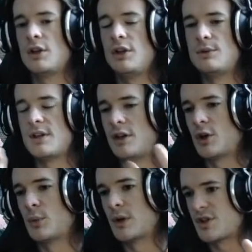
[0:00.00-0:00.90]
you didn't
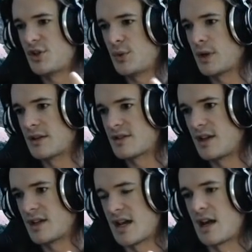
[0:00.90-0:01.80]
know what to do against
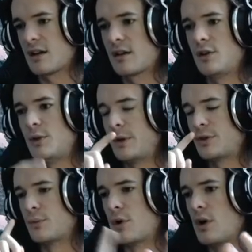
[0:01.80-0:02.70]
the attack, you
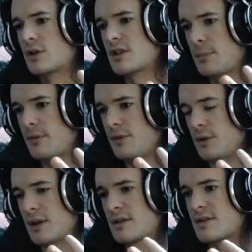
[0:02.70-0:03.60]
built the wrong type of
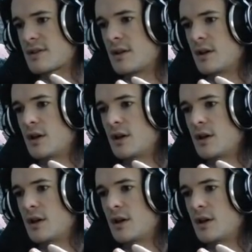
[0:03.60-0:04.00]
units,